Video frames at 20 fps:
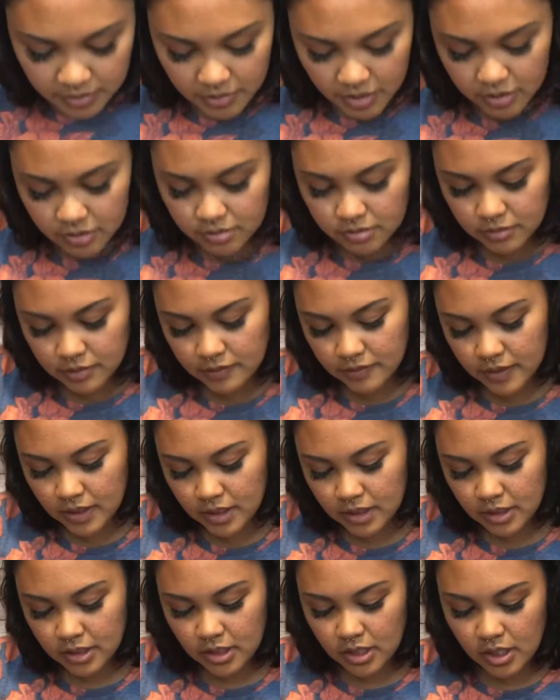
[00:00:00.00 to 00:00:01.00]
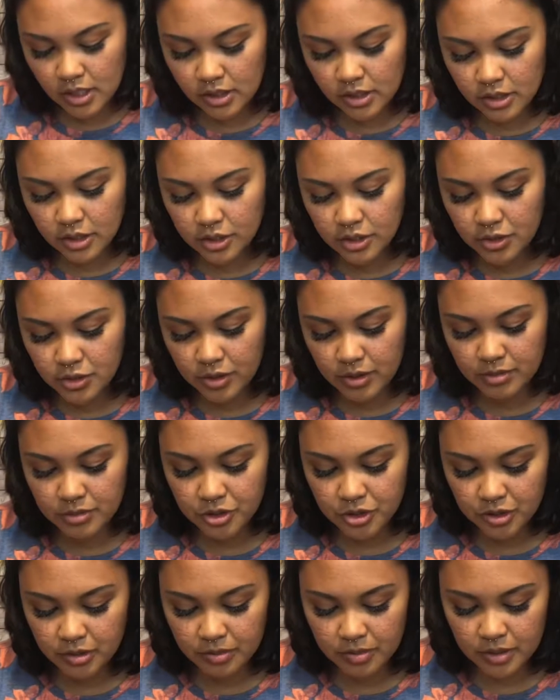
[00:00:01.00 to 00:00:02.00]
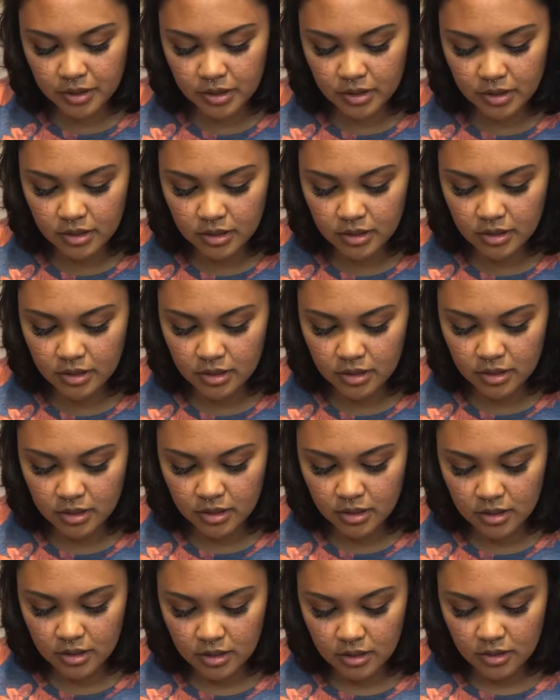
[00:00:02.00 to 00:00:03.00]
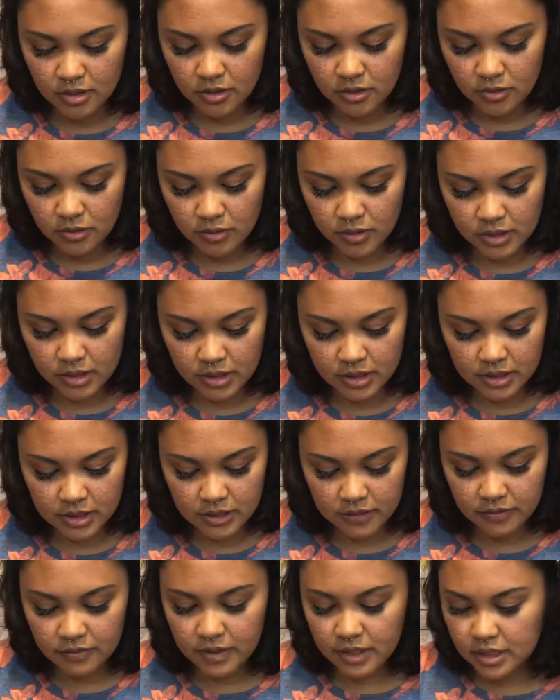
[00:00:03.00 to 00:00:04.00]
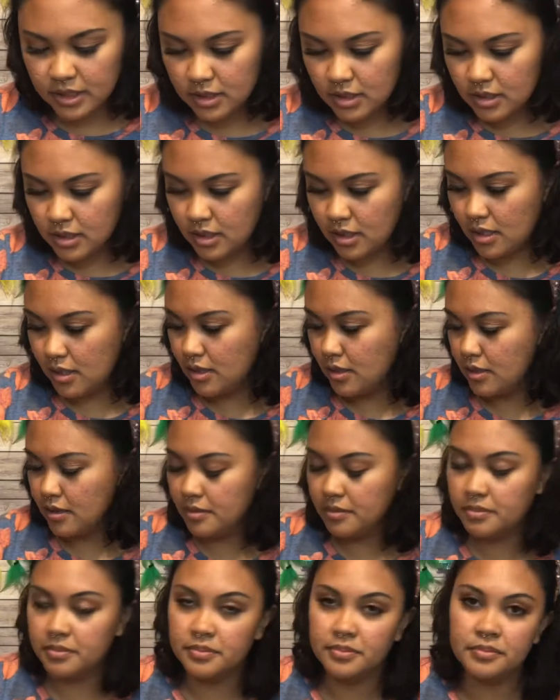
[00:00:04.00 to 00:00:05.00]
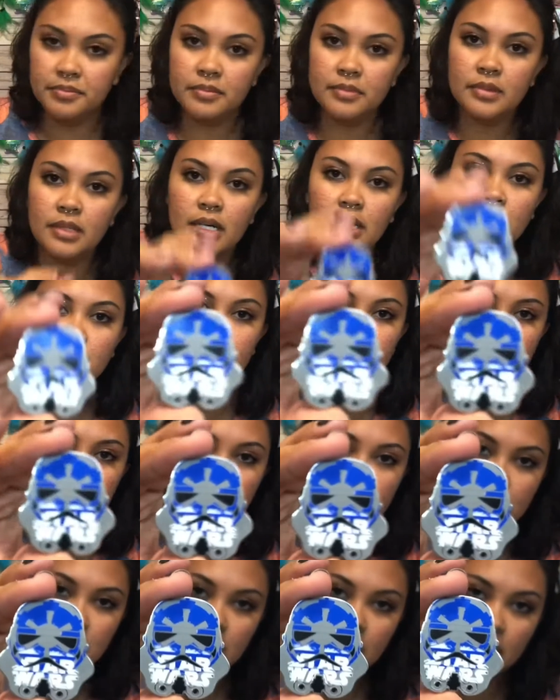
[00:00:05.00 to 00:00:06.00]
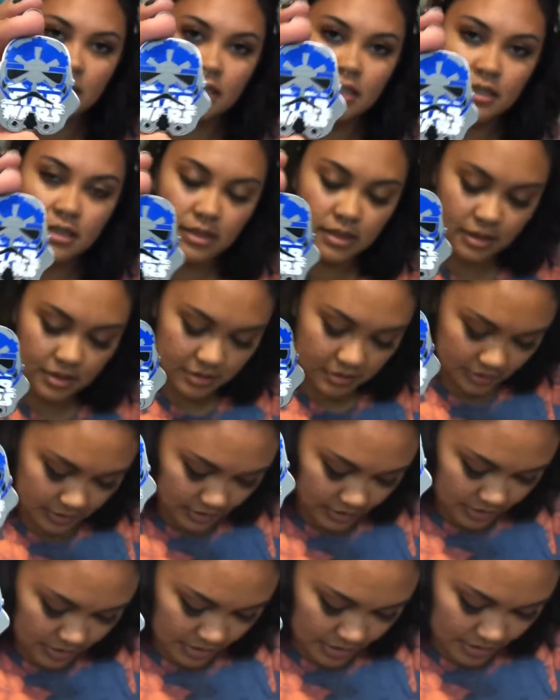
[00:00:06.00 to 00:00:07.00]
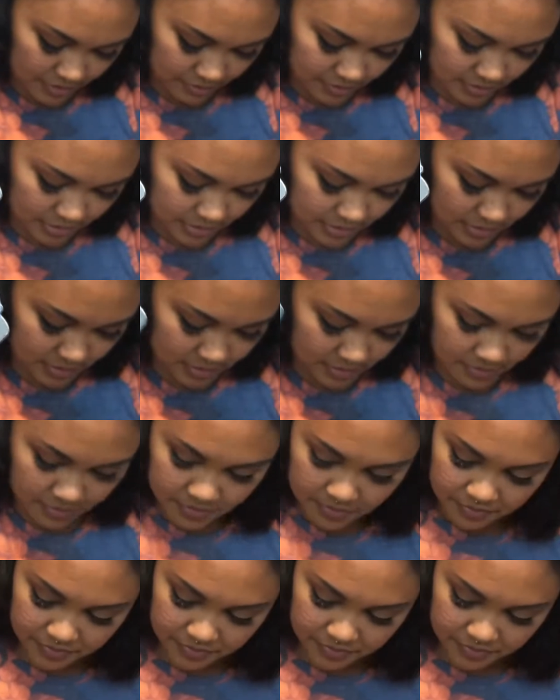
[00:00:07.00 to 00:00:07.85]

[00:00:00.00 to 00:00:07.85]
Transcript: Oh, we've got another Stormtrooper with a different helmet design. So there's that one.